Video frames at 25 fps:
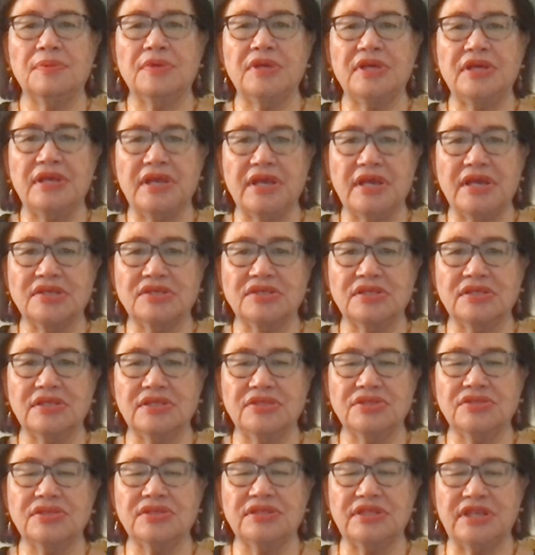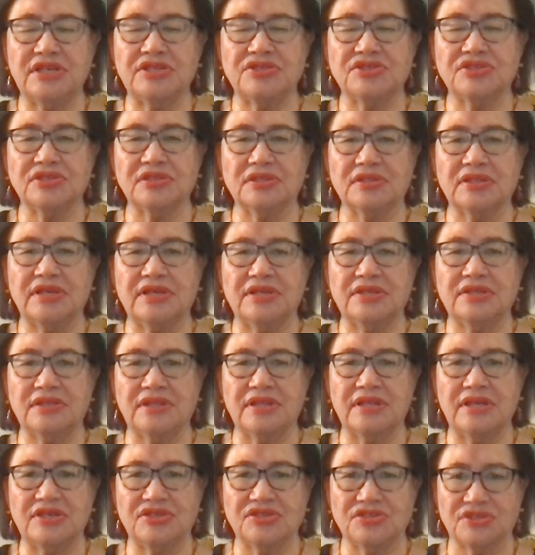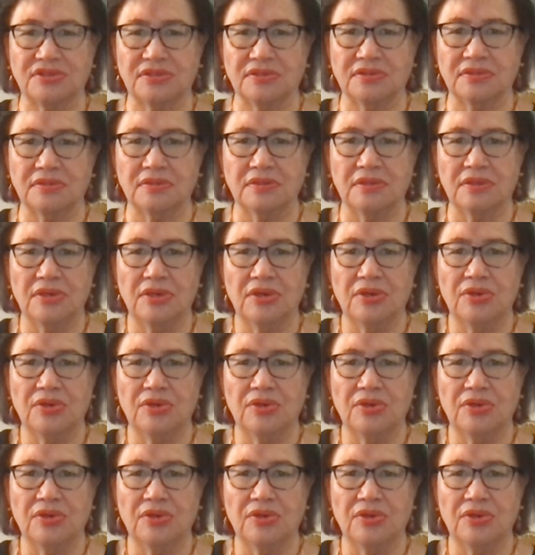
He has an international and national